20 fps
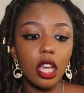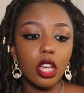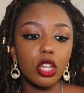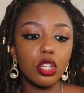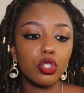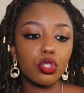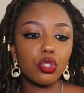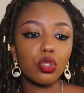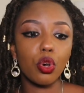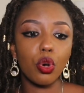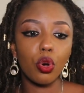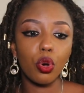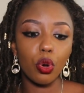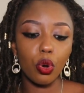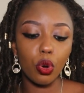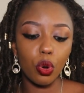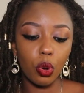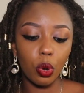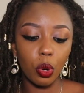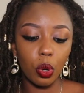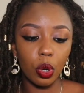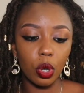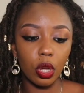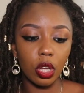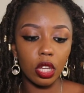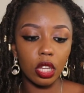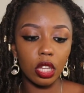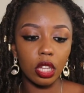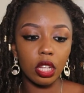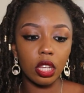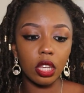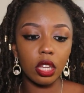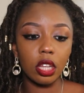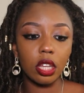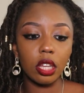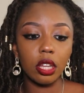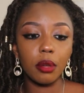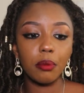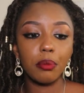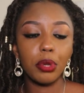So
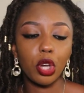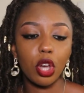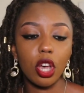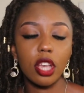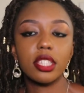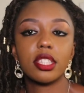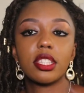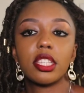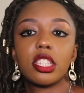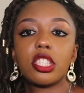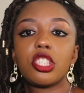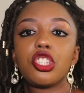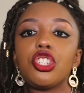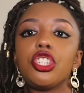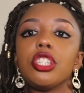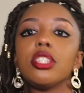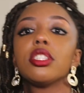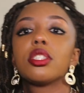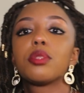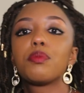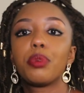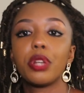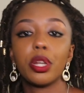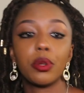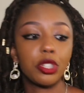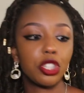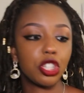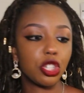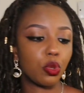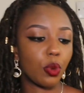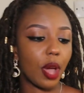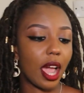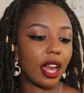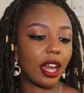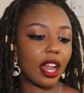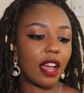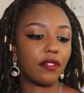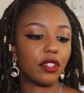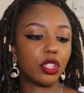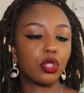because this Sheen spray, which is why I
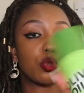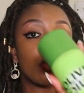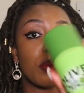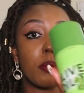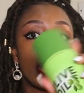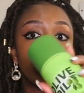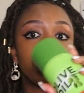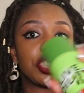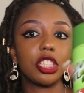love it so much,